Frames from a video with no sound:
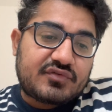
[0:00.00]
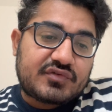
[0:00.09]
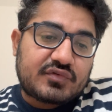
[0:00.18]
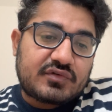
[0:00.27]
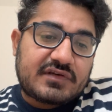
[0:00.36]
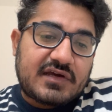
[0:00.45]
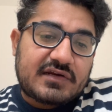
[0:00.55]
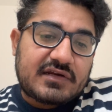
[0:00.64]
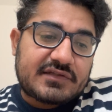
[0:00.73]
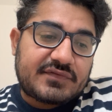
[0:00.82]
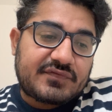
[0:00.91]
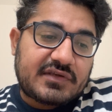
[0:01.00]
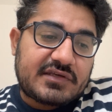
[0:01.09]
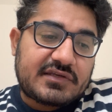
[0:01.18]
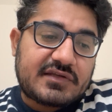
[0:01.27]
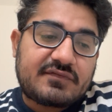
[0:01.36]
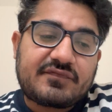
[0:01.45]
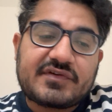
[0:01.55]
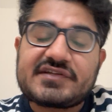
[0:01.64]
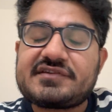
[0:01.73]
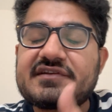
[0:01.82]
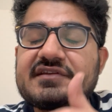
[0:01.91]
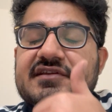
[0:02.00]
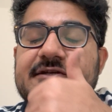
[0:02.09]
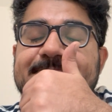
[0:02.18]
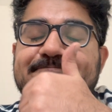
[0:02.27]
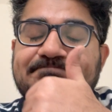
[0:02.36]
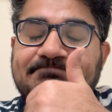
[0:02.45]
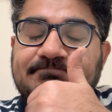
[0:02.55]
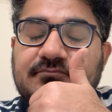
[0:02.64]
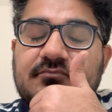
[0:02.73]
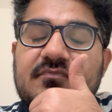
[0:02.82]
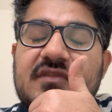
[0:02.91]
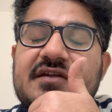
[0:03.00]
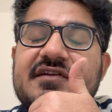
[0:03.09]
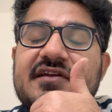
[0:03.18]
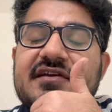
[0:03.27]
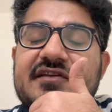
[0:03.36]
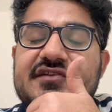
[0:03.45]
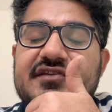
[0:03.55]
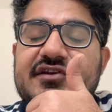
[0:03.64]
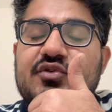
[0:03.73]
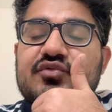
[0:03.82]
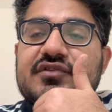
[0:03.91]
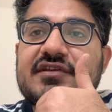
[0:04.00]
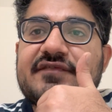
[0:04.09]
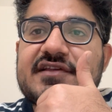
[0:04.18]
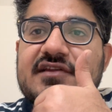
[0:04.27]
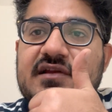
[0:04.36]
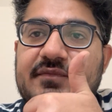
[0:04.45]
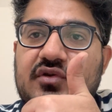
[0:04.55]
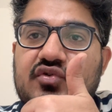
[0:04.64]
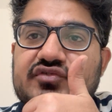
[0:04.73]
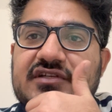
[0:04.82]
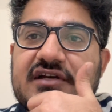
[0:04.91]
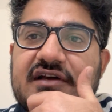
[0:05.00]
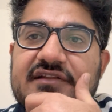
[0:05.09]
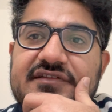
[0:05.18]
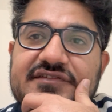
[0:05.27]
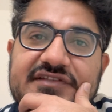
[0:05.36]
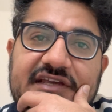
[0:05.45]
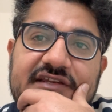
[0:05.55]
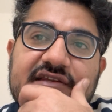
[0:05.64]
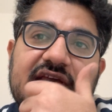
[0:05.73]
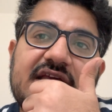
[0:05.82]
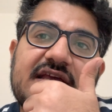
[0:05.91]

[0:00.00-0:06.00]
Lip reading: to the Sultan classification. First degree tear, injury to the vaginal mucosa or the skin,